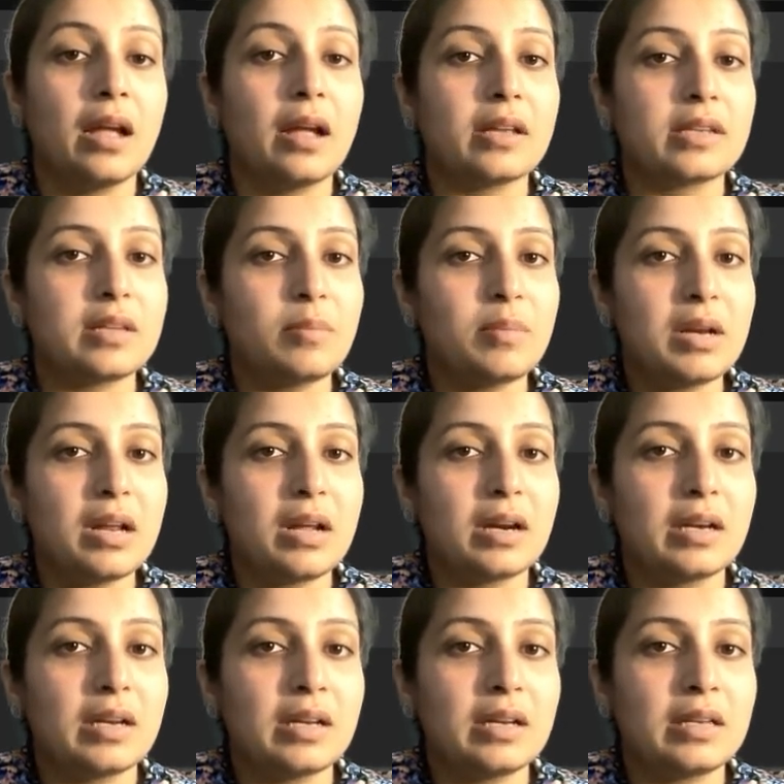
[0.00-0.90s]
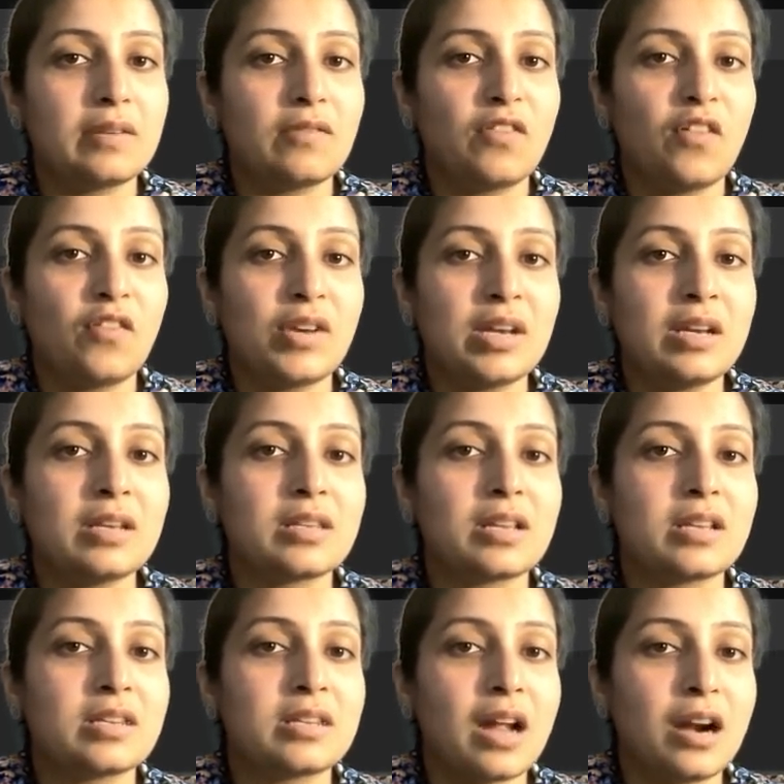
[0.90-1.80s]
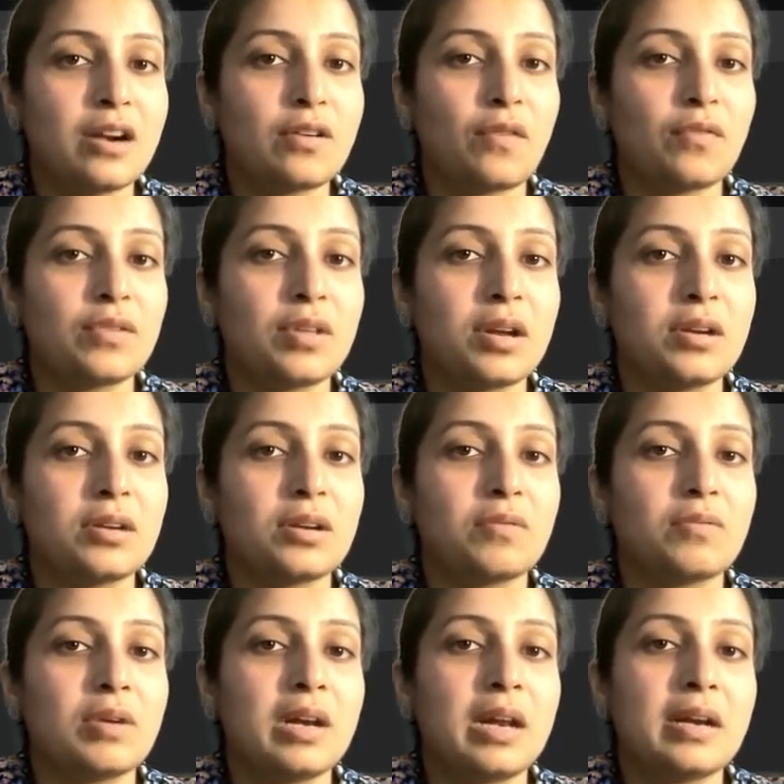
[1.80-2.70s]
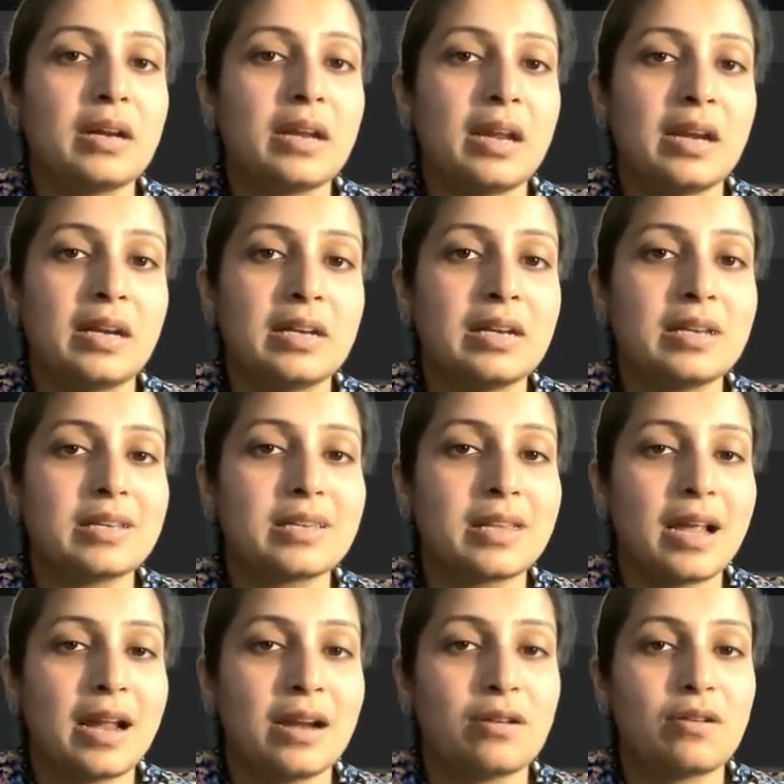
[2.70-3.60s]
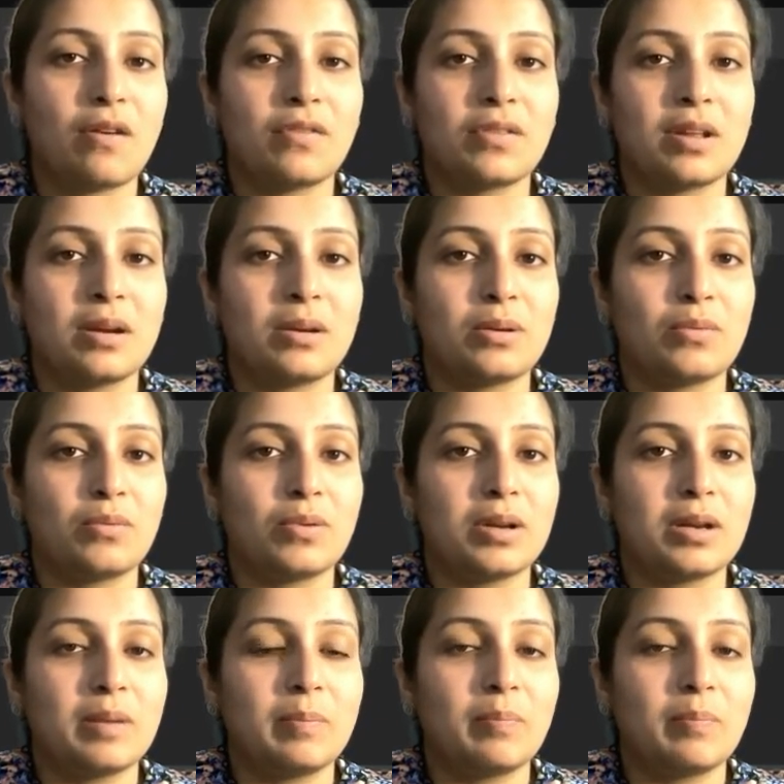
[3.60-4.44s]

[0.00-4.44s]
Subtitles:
Similarly, 15 is the start of the interval and 18 is the end of the interval.